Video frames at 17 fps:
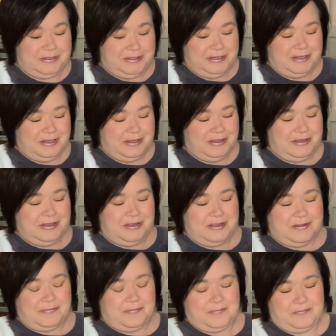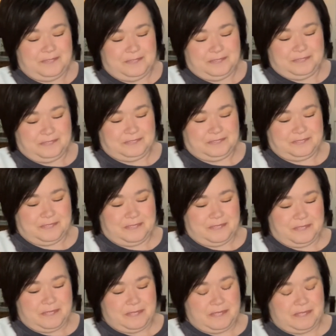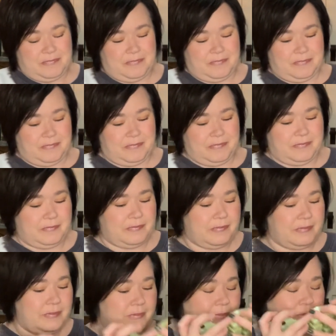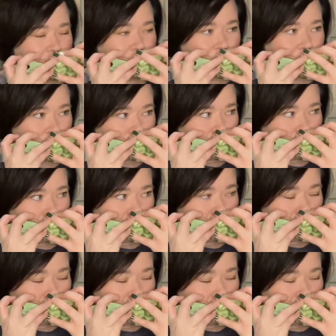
No one is speaking in this clip.